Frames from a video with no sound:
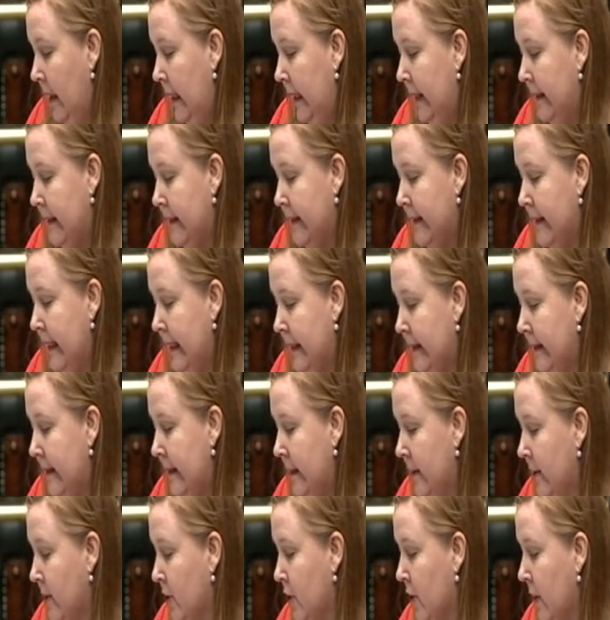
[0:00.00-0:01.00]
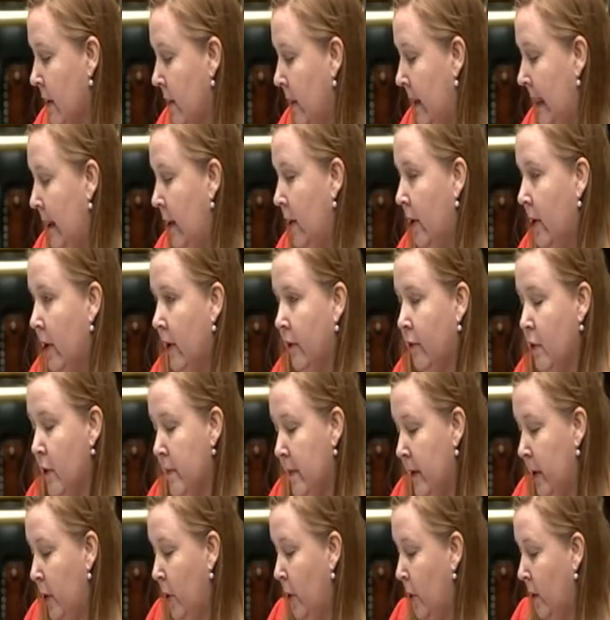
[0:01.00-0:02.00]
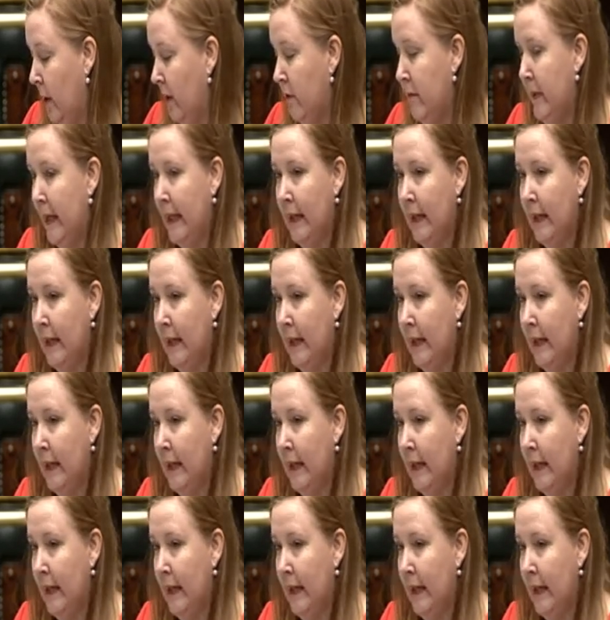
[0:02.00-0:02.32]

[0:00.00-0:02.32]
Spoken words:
In the sex industry, we heard of women who have